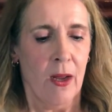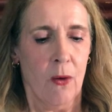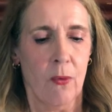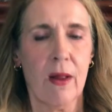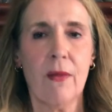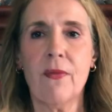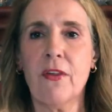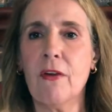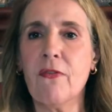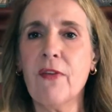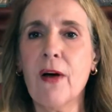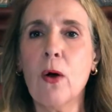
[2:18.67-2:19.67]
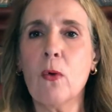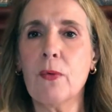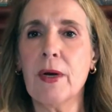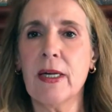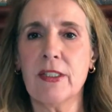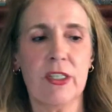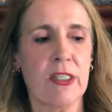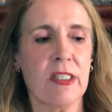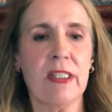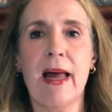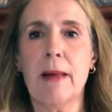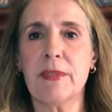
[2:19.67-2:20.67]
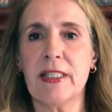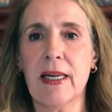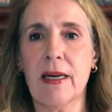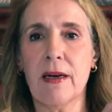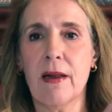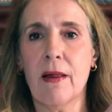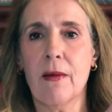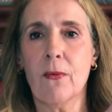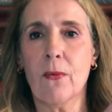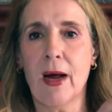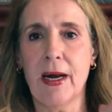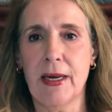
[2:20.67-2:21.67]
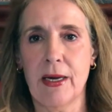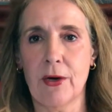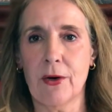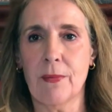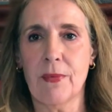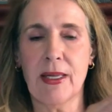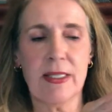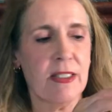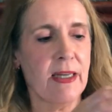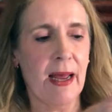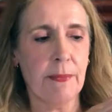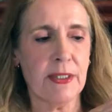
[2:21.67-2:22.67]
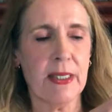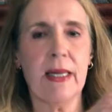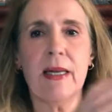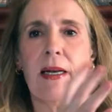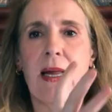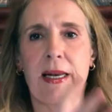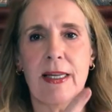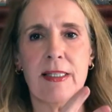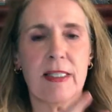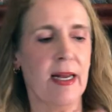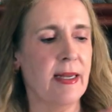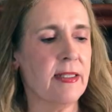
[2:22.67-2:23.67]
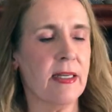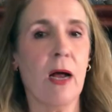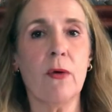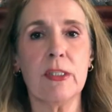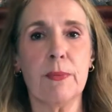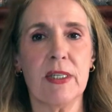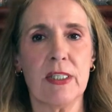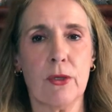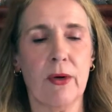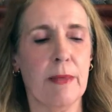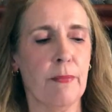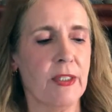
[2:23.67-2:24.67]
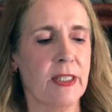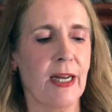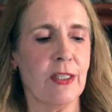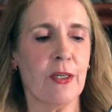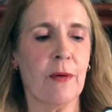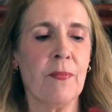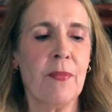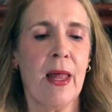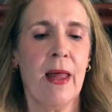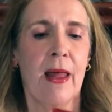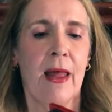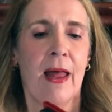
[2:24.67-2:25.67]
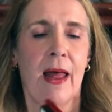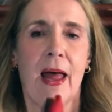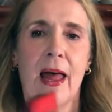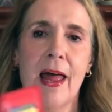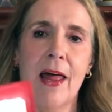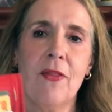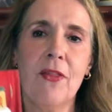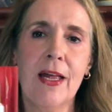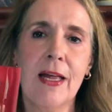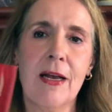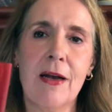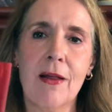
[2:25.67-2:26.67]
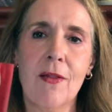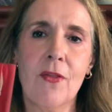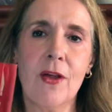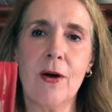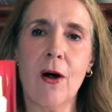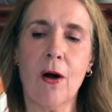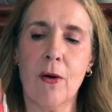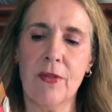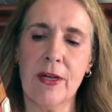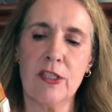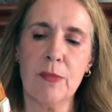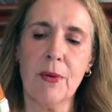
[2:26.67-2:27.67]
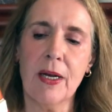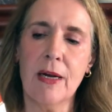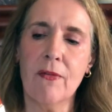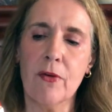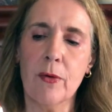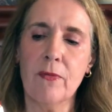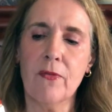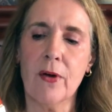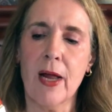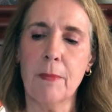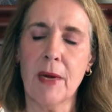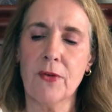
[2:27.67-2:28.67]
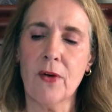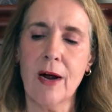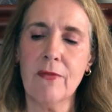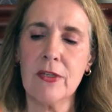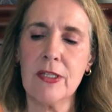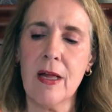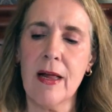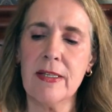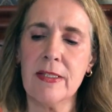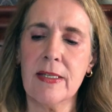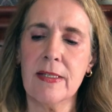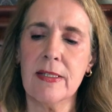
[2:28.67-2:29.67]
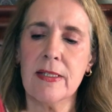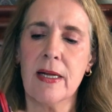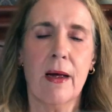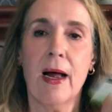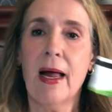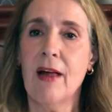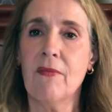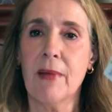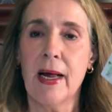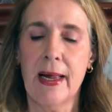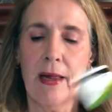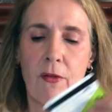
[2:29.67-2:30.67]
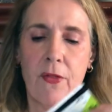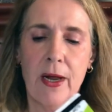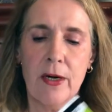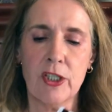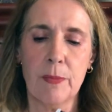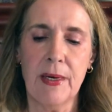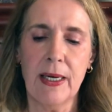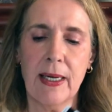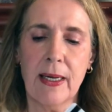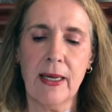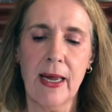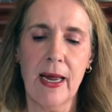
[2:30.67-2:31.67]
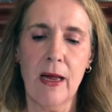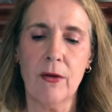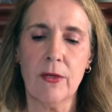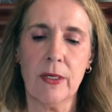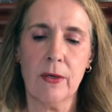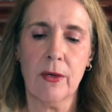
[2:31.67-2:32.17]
Well, your phone just snaps in right here. It snaps in and it stays, and I always put a screen protector. And then there's plenty of room for like my driver's license. I have my healthcare spending account